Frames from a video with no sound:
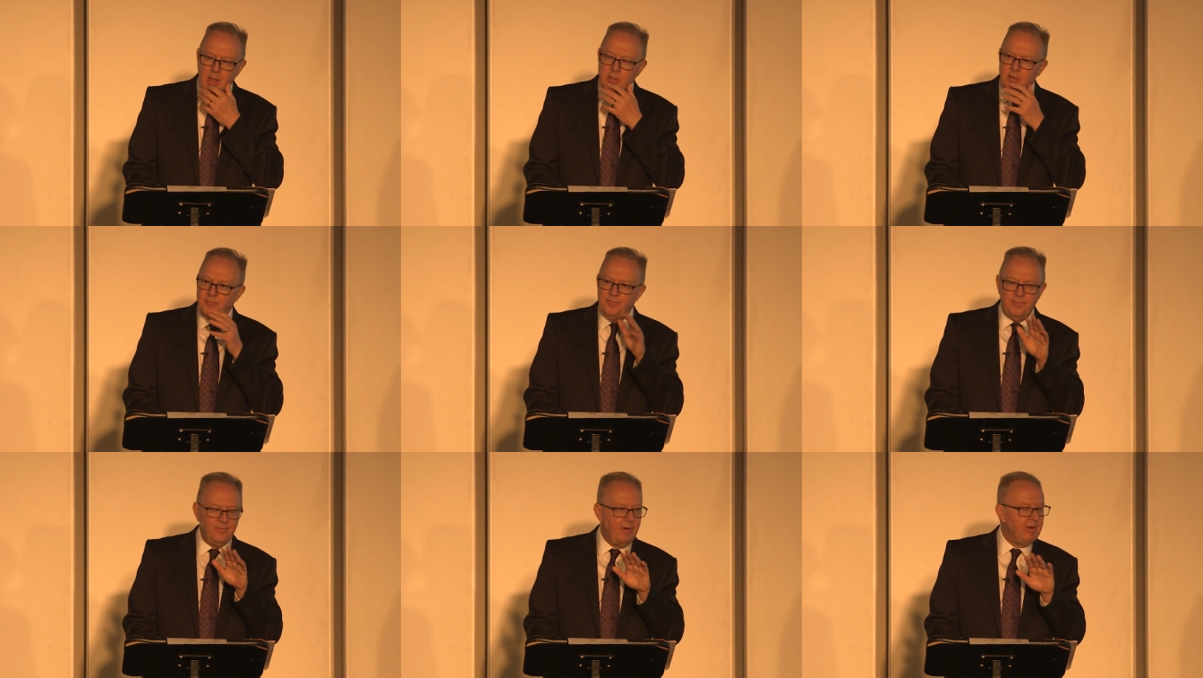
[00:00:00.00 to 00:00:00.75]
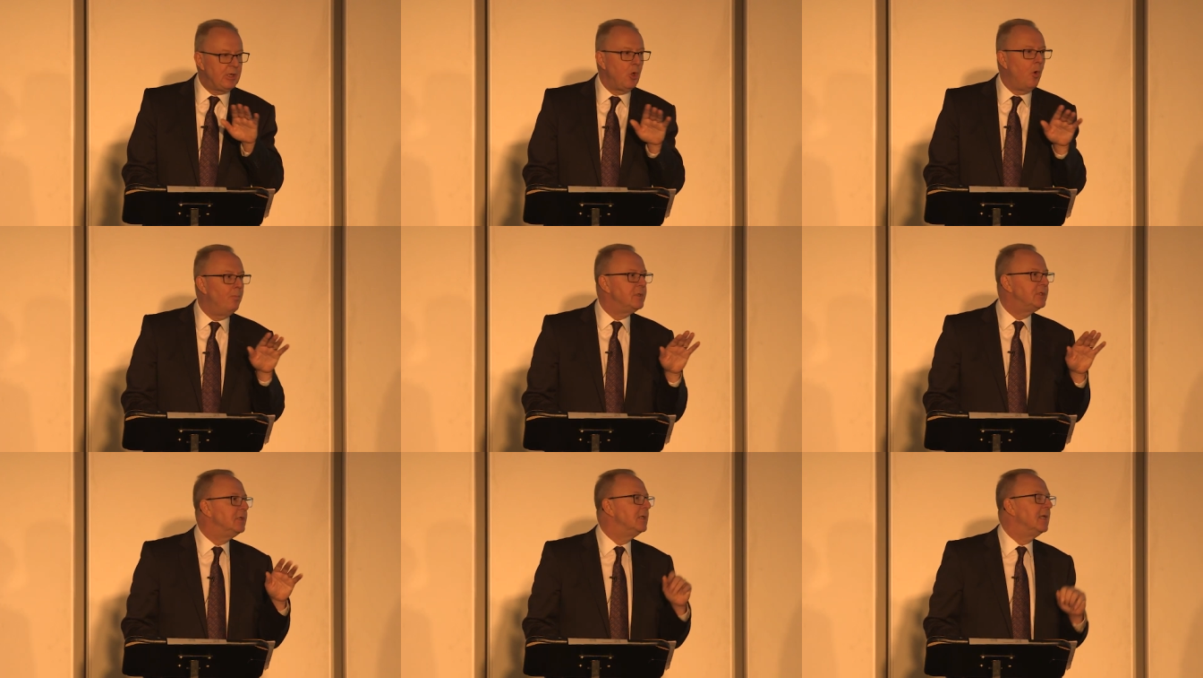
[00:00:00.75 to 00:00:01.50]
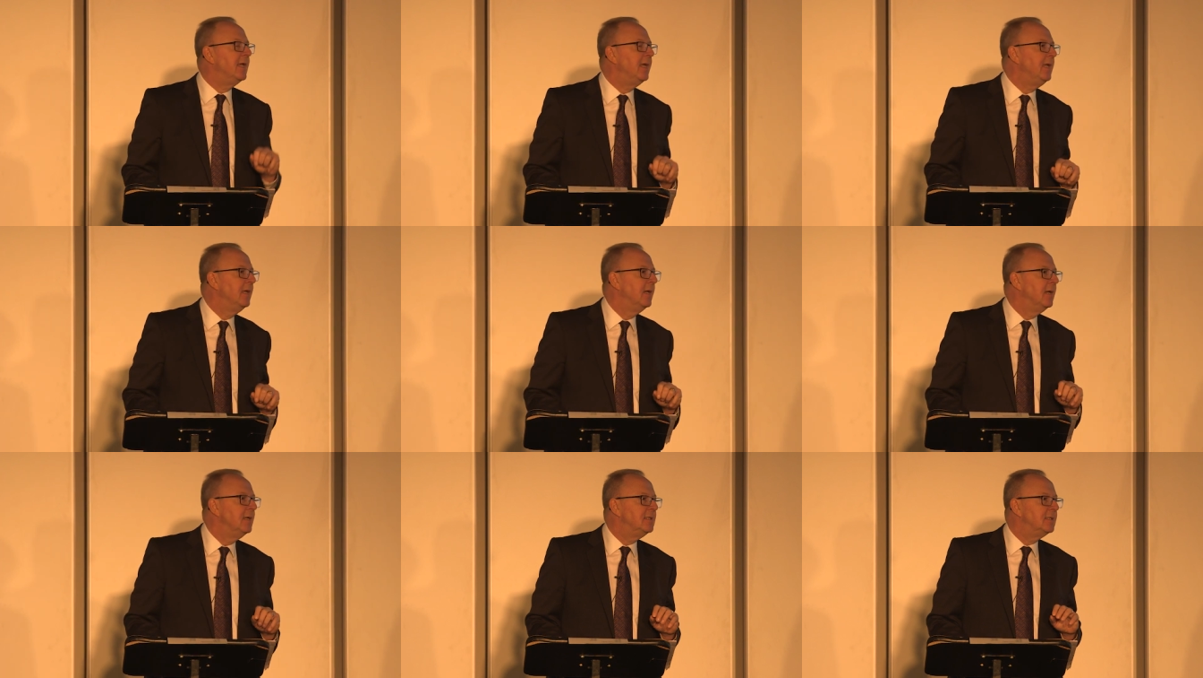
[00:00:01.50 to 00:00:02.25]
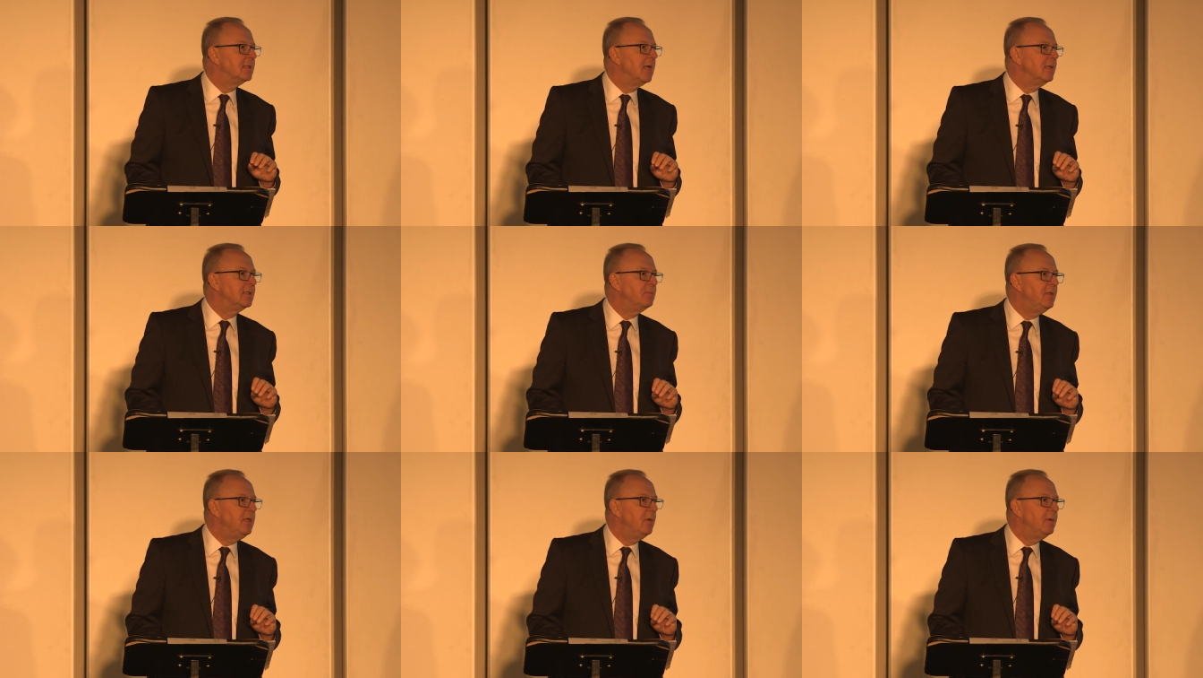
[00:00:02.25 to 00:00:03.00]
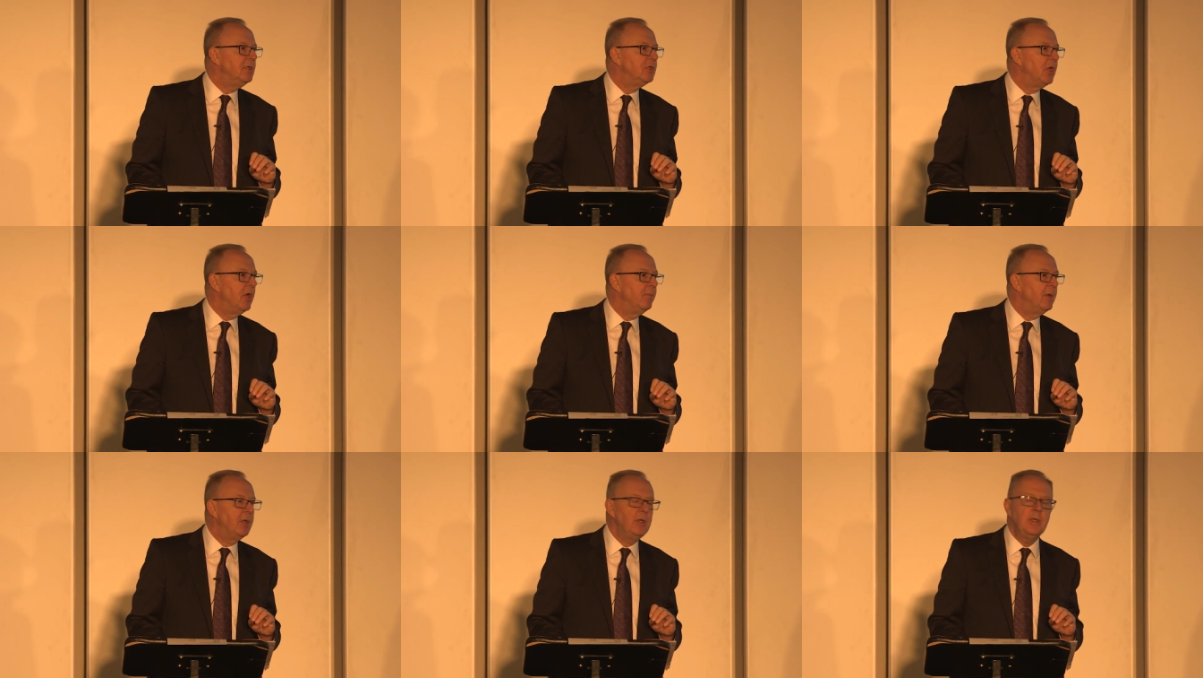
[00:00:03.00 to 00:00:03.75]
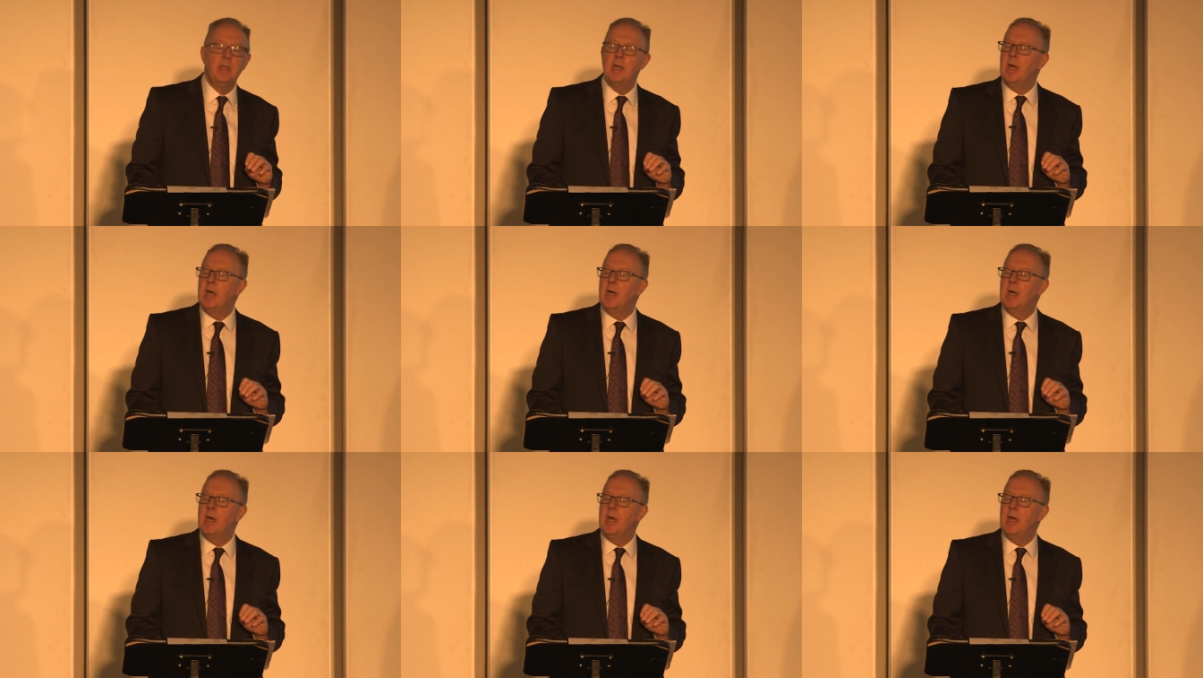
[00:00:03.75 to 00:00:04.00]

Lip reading: could have very competently discussed with you in German